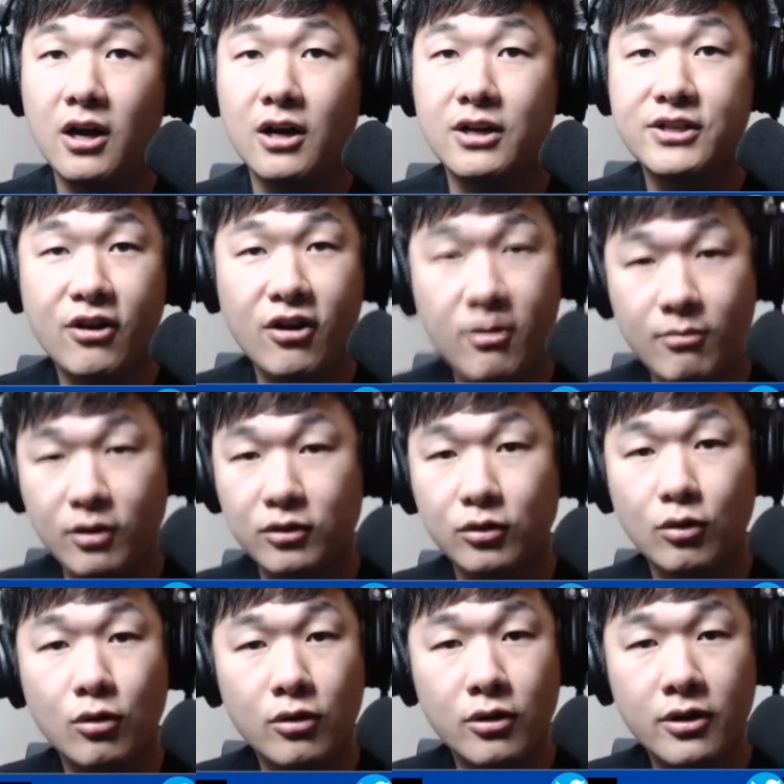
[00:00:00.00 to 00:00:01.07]
Terry
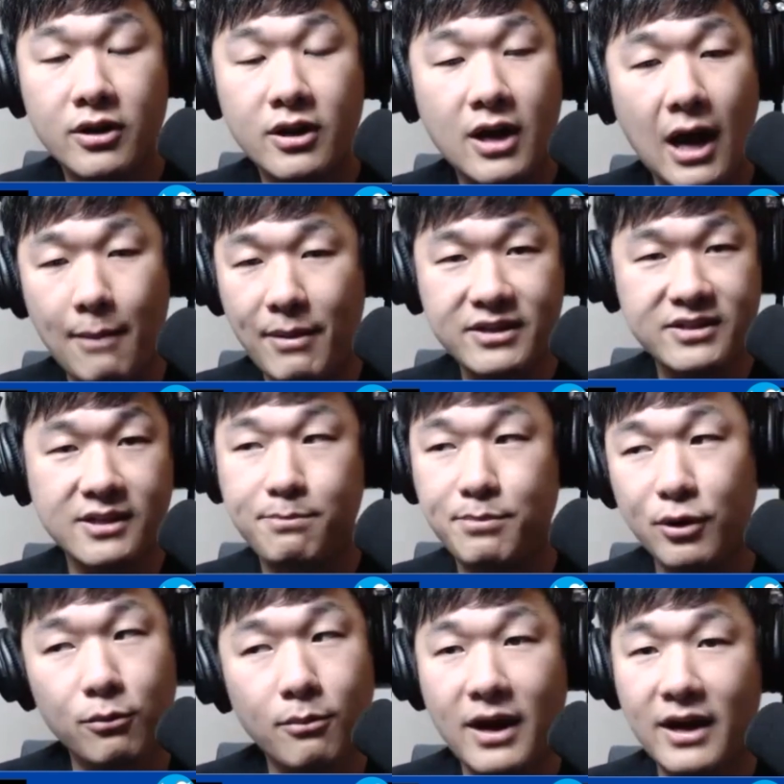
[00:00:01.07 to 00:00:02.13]
McLaurin. I basically
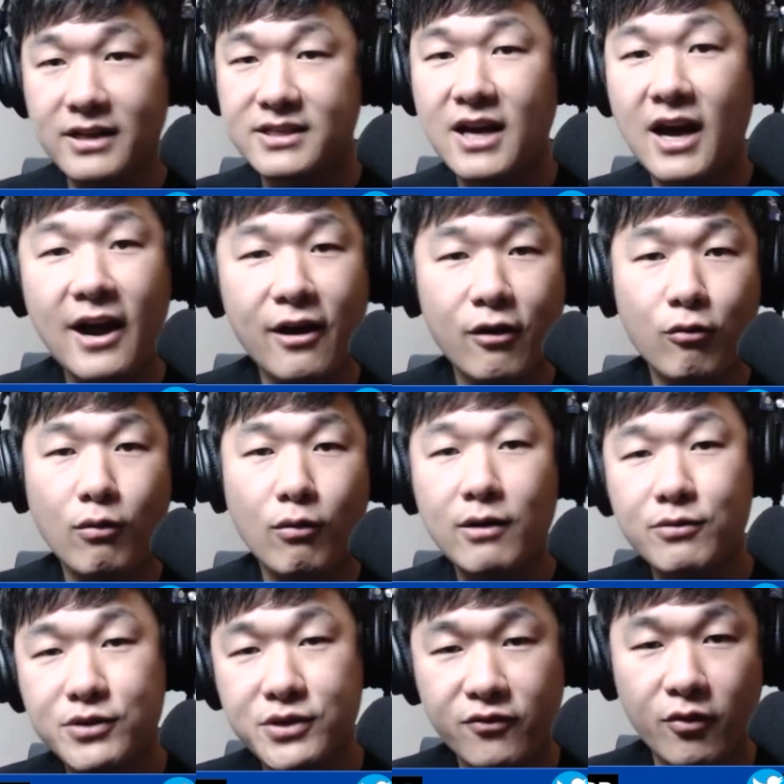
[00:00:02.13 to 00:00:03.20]
built my entire wide
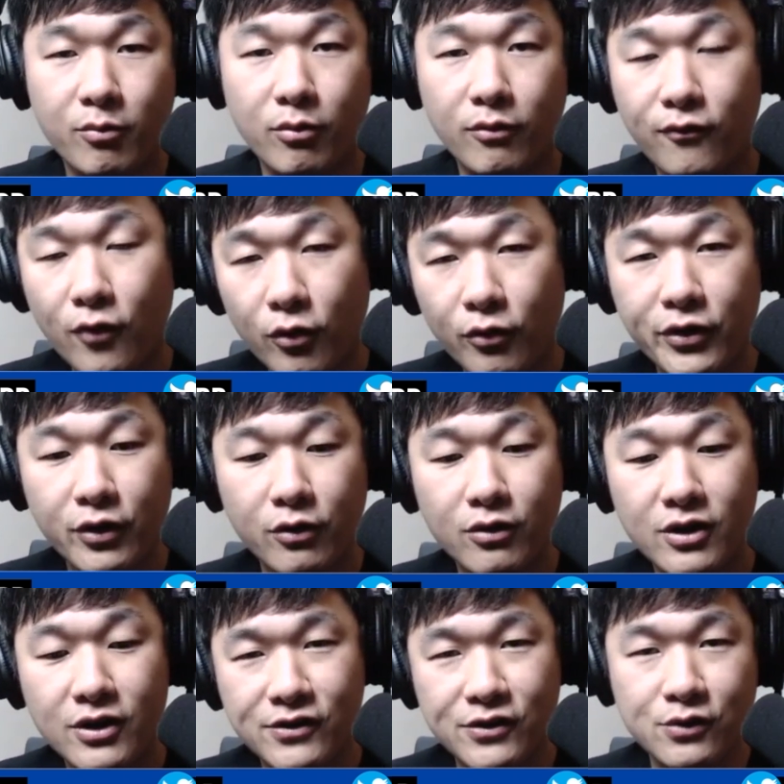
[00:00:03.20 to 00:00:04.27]
receiver portfolio
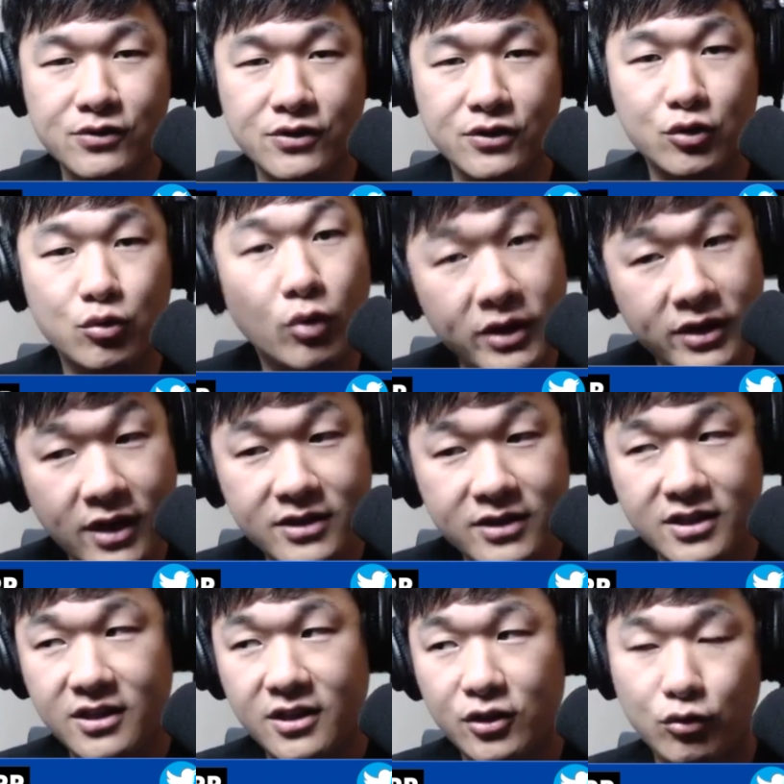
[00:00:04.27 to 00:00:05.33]
using the
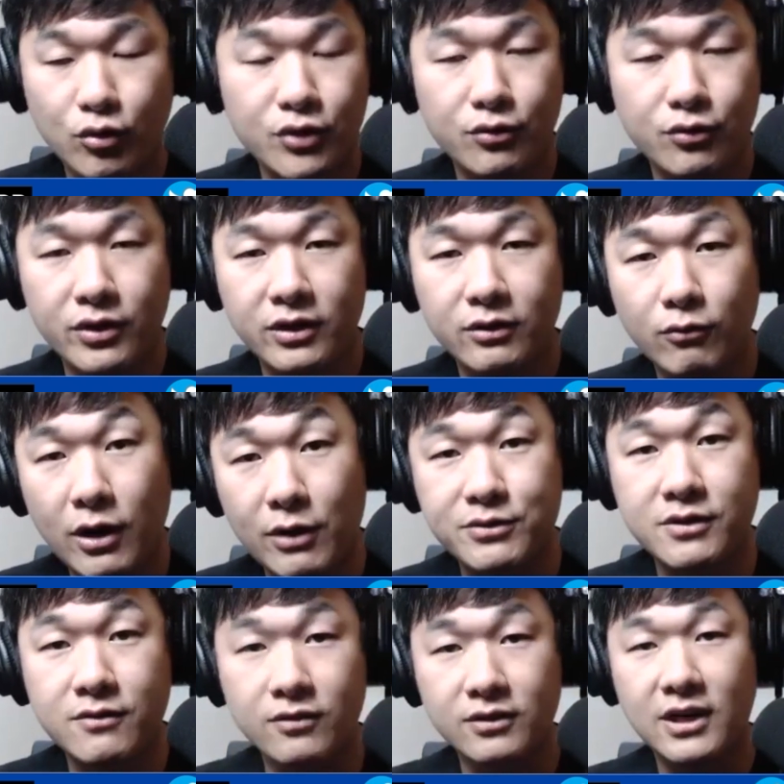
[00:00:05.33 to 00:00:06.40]
2019 and 2020 wide
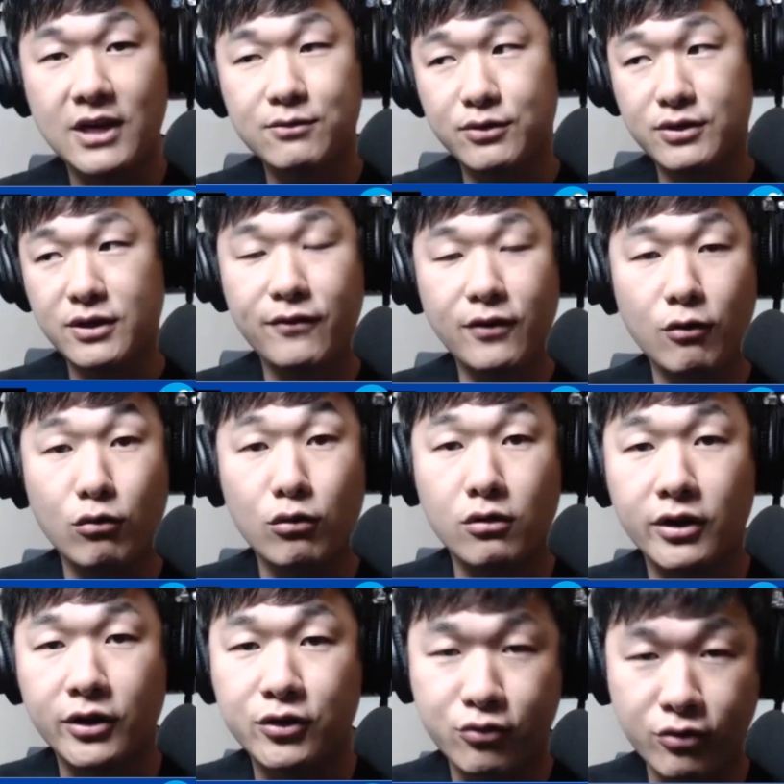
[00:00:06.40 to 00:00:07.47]
receiver class, which I felt were
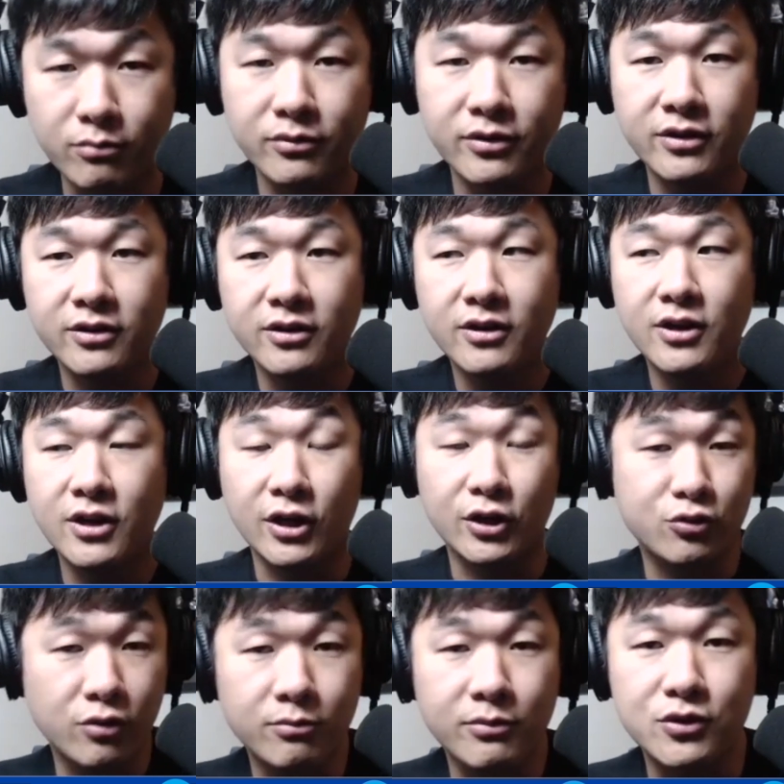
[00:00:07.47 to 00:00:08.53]
extremely,
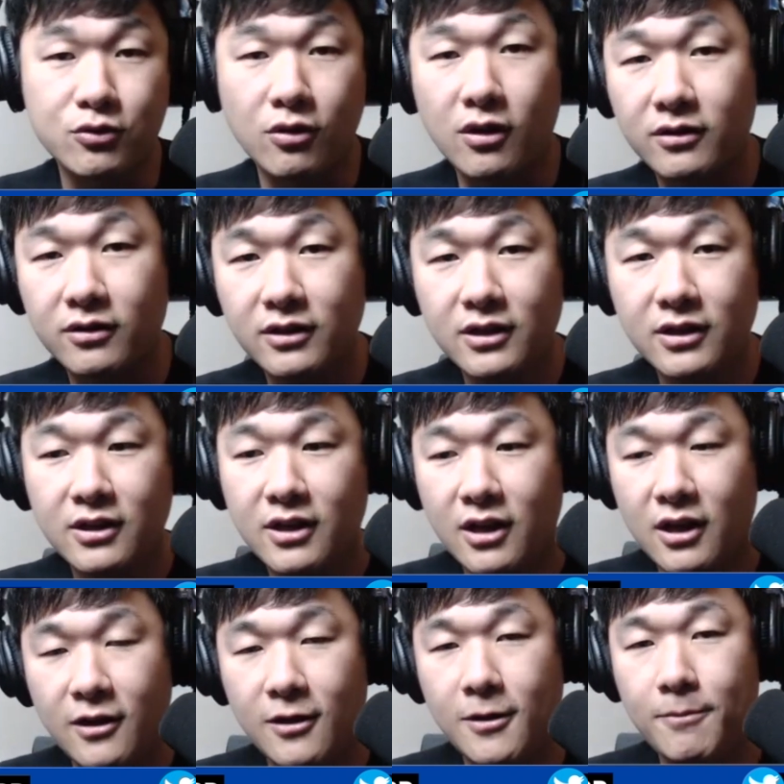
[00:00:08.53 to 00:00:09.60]
extremely strong.
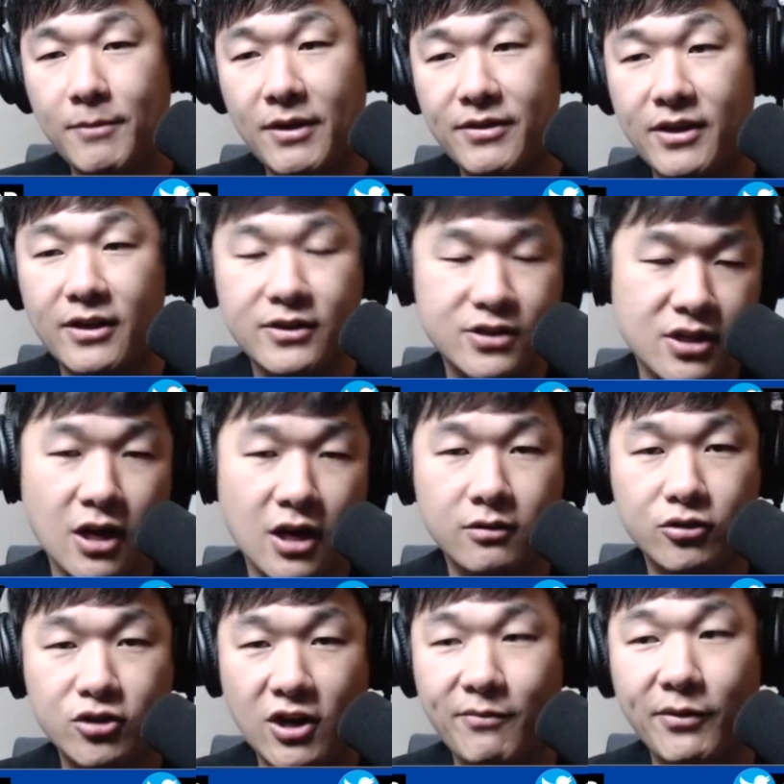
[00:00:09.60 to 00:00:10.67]
And then stock
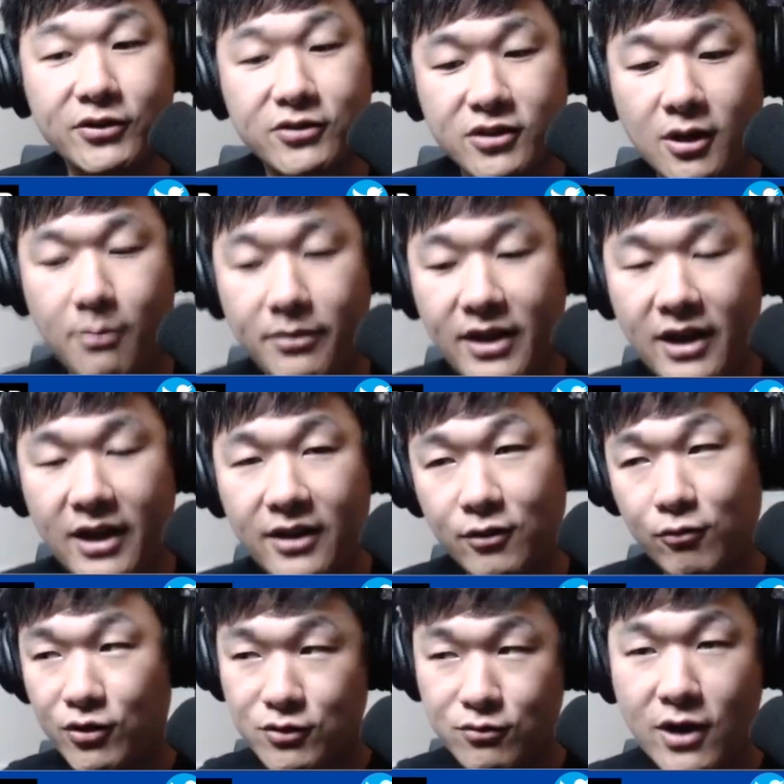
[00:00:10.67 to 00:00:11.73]
draft picks on top of that. And the
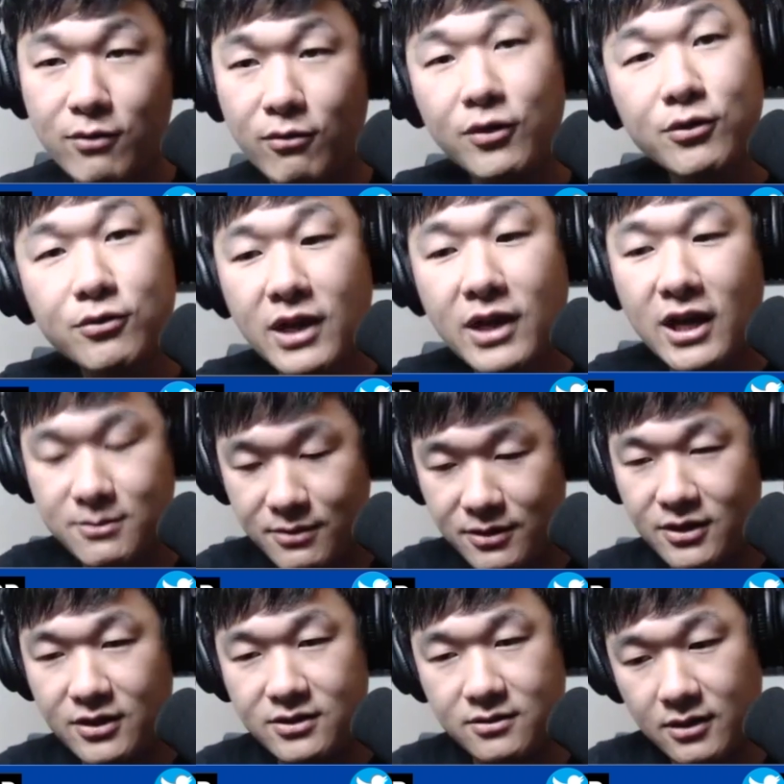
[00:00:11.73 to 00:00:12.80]
reason why you want to do that is
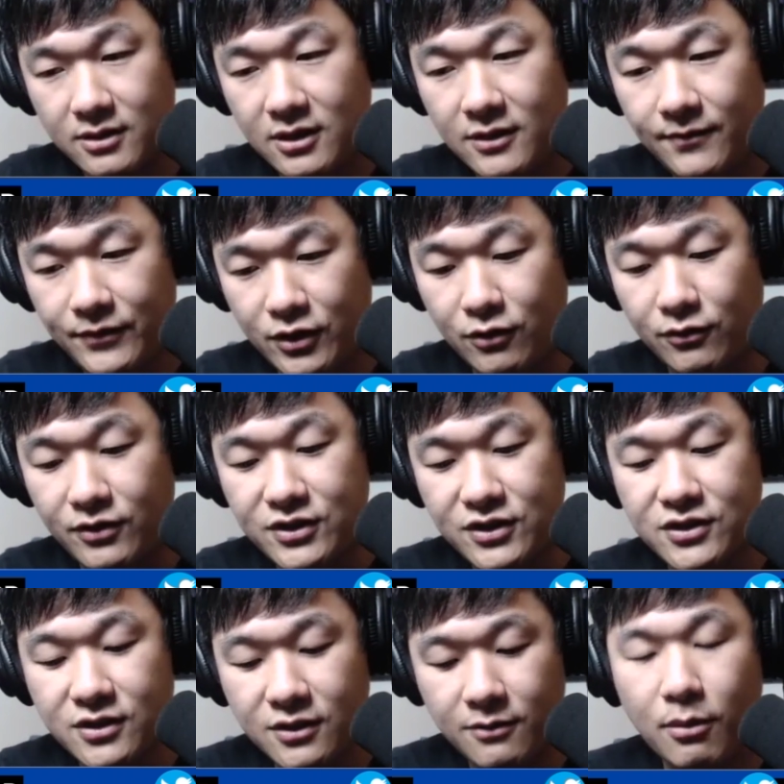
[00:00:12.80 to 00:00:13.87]
because, this
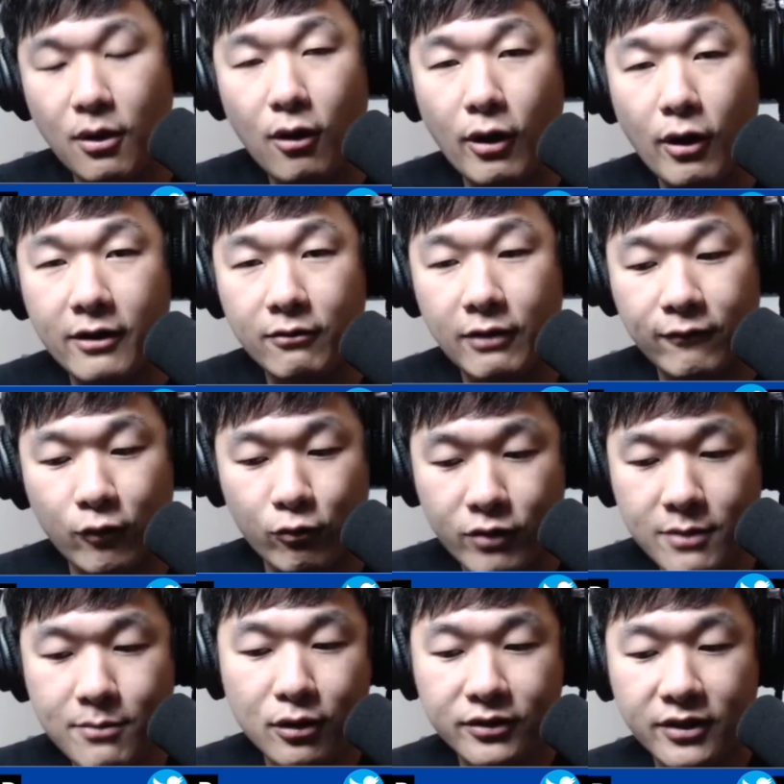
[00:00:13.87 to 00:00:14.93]
is the point, like for
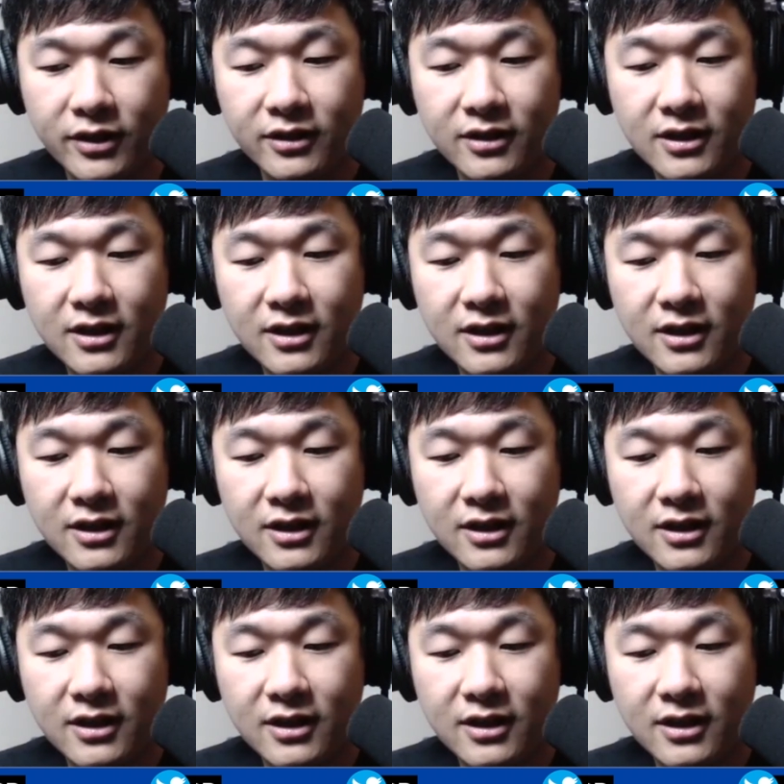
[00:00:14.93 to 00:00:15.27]
rebuilding,